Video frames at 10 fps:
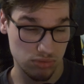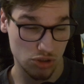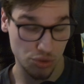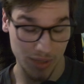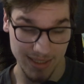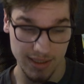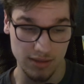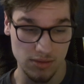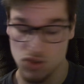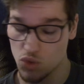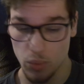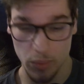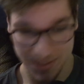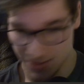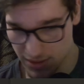threatening
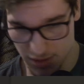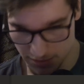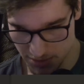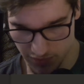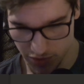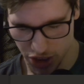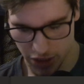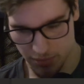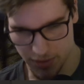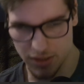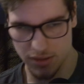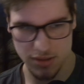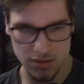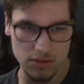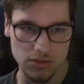20 types of checkmate,
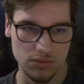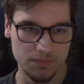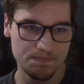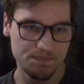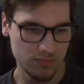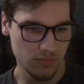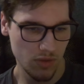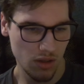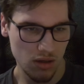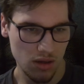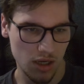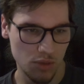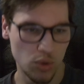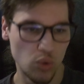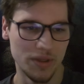so I
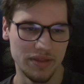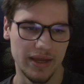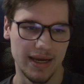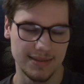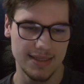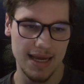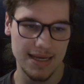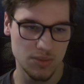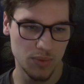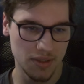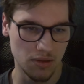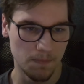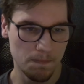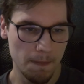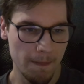will win that as well.
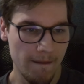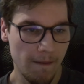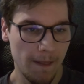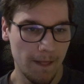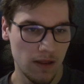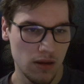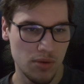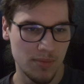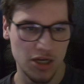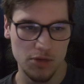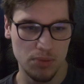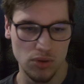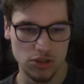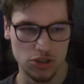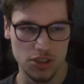But my
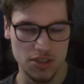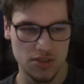opponent just